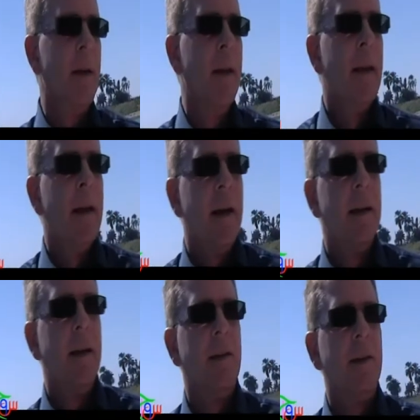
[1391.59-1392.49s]
That's a
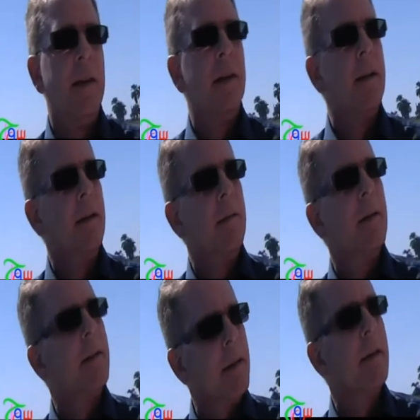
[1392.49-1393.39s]
Chinese and I think, uh, saying.
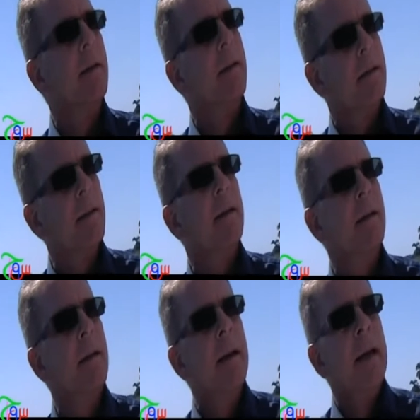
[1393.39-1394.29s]
Uh, exactly, I think. exactly.
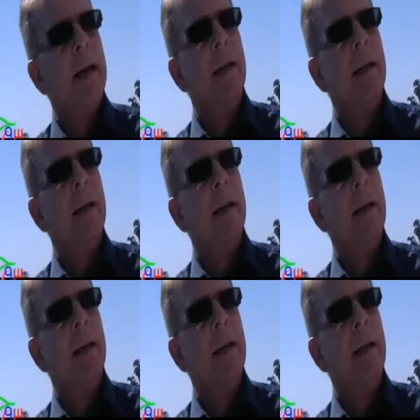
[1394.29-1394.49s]
Yes, yes. And